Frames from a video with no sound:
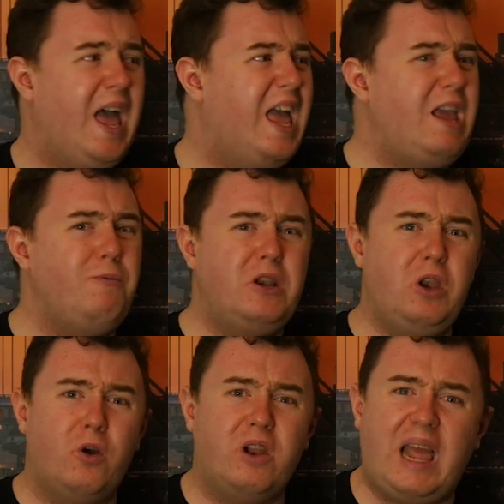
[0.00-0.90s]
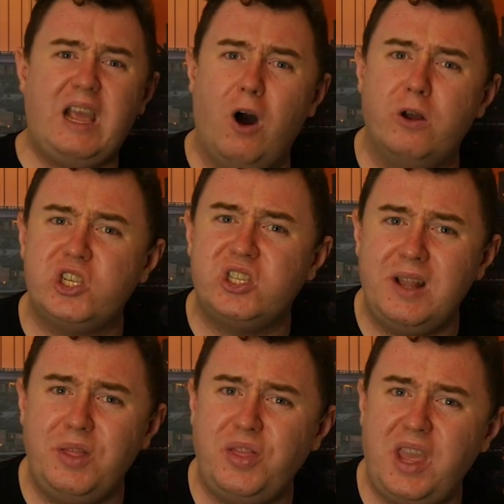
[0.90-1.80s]
he would look like
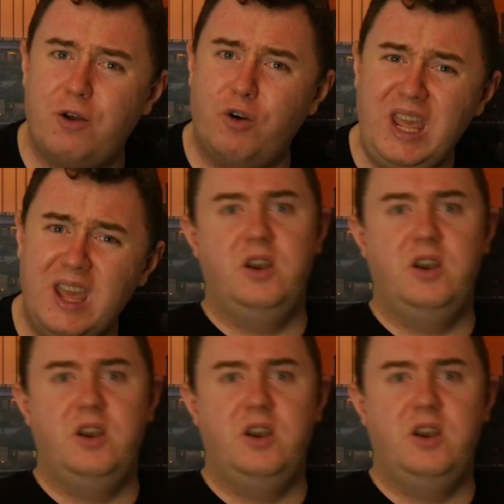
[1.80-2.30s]
Austin Theory.